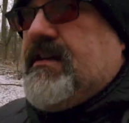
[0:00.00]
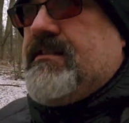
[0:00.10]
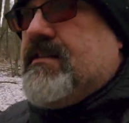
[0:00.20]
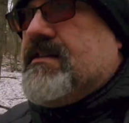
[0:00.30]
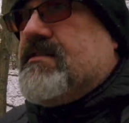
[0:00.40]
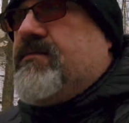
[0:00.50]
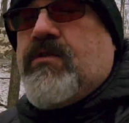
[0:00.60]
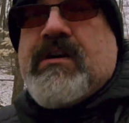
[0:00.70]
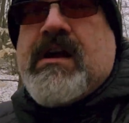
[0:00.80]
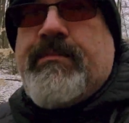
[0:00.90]
did this
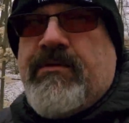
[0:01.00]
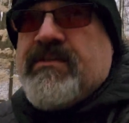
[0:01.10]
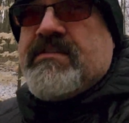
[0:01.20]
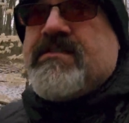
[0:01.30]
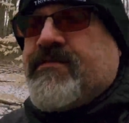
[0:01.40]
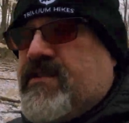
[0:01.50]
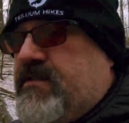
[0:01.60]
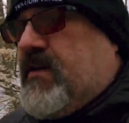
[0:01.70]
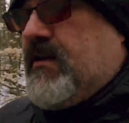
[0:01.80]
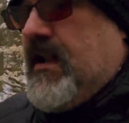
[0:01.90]
for a couple of reasons. First
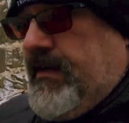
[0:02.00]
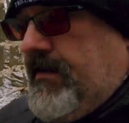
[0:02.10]
of all,